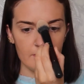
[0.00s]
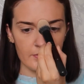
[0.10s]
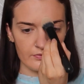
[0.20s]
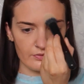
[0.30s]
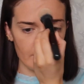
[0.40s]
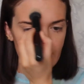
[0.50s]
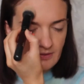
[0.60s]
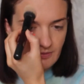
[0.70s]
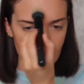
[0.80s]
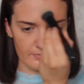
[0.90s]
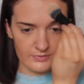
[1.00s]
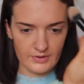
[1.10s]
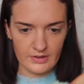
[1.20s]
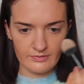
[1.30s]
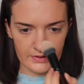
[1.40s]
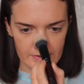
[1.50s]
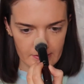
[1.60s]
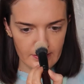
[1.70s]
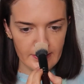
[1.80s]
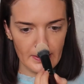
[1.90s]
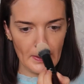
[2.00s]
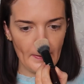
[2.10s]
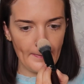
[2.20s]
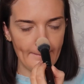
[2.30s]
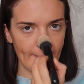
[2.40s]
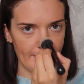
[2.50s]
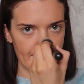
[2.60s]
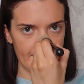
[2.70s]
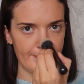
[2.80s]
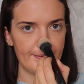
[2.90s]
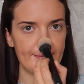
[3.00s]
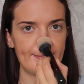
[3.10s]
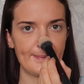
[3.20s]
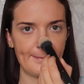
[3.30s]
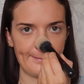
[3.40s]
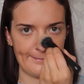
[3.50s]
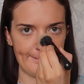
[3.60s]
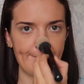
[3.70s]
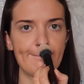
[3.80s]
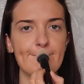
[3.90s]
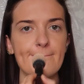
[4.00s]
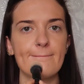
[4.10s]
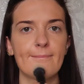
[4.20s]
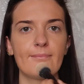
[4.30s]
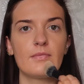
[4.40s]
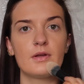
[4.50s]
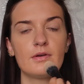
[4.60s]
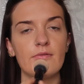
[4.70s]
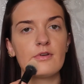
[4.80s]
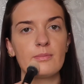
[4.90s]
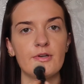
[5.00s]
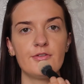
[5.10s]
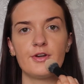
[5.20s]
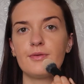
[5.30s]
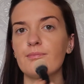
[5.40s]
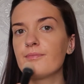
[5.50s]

on my forehead where I'm looking really shiny, my nose, and onto my chin.